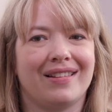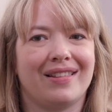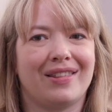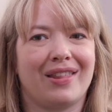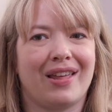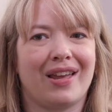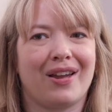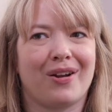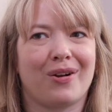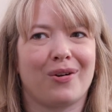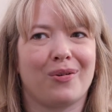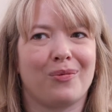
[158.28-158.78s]

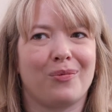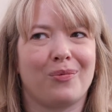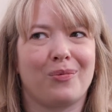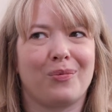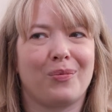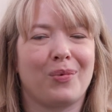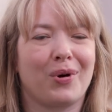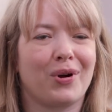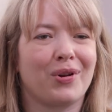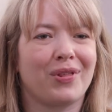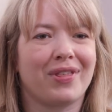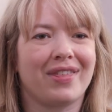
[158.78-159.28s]
they are
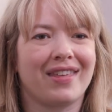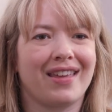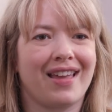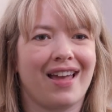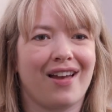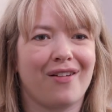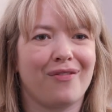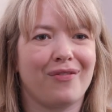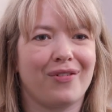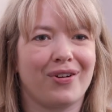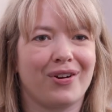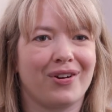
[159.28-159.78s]
worth the
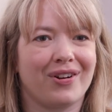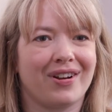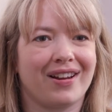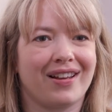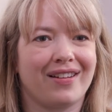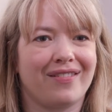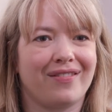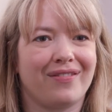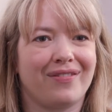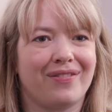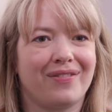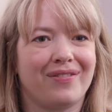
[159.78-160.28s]
effort
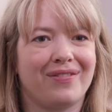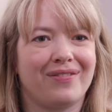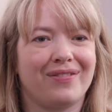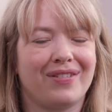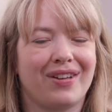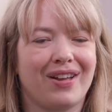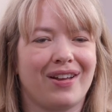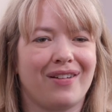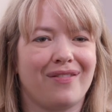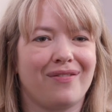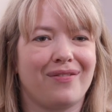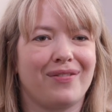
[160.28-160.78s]
of,
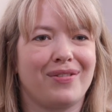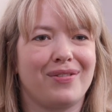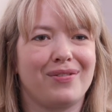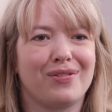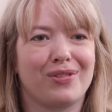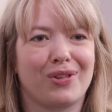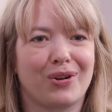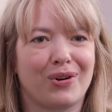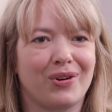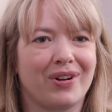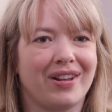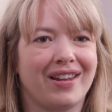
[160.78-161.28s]

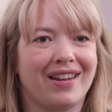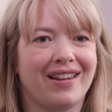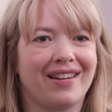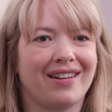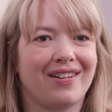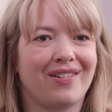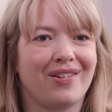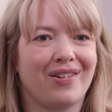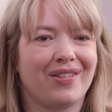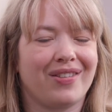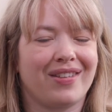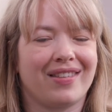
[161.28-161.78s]
of learning
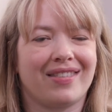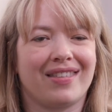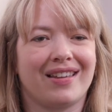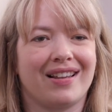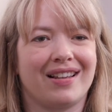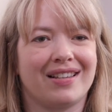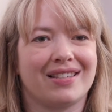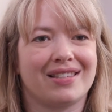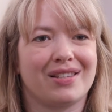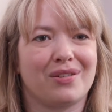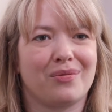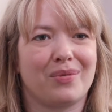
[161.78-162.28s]
and all the
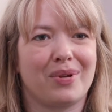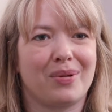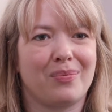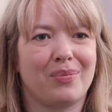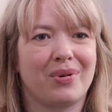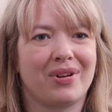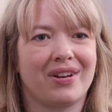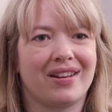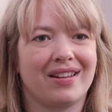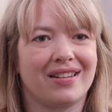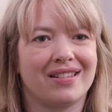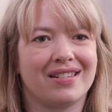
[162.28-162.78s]
things that we
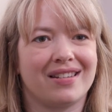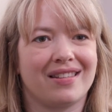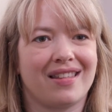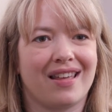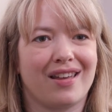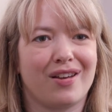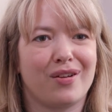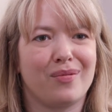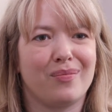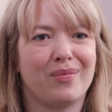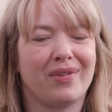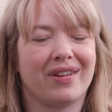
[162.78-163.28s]
put into
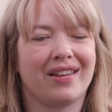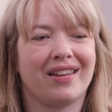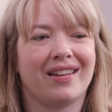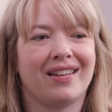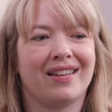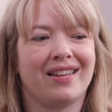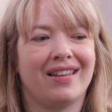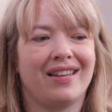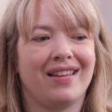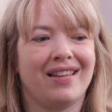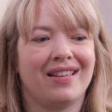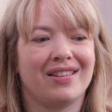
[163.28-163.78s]
them. Like
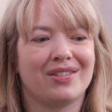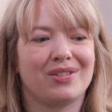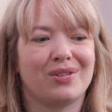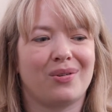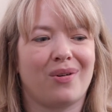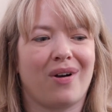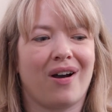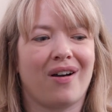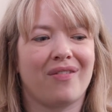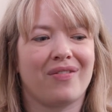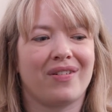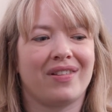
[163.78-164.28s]
so
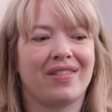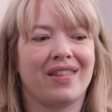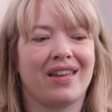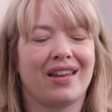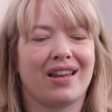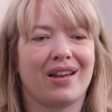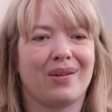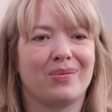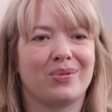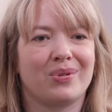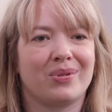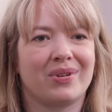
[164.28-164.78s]
often they
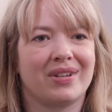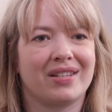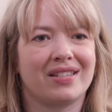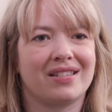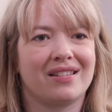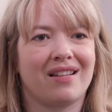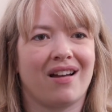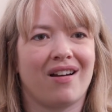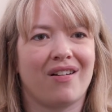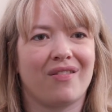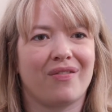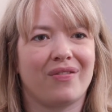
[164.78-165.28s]
come to us
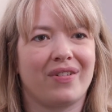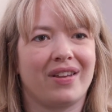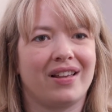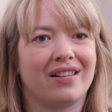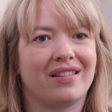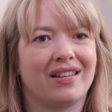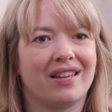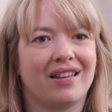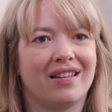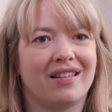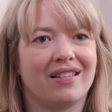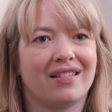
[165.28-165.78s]
not
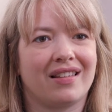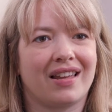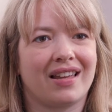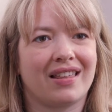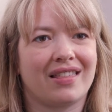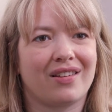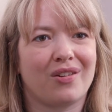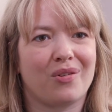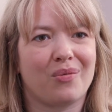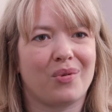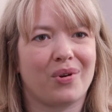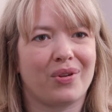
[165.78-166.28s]
feeling like
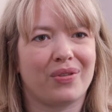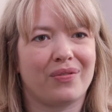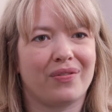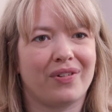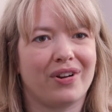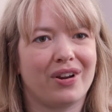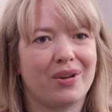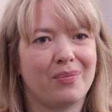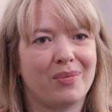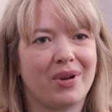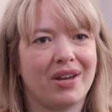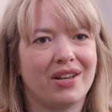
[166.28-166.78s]
they're worth
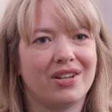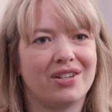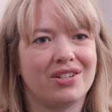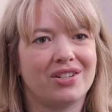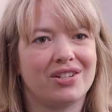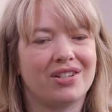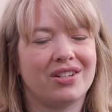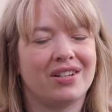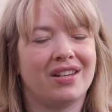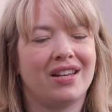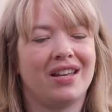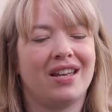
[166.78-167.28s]
very
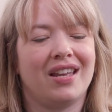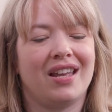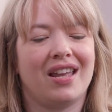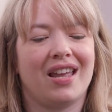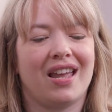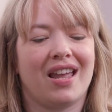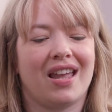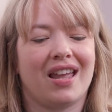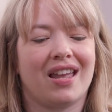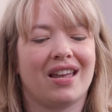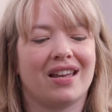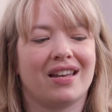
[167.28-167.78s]
much
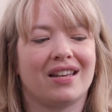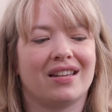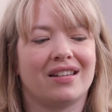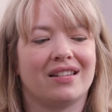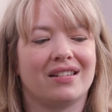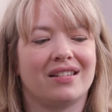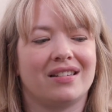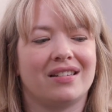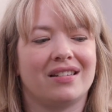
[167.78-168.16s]
and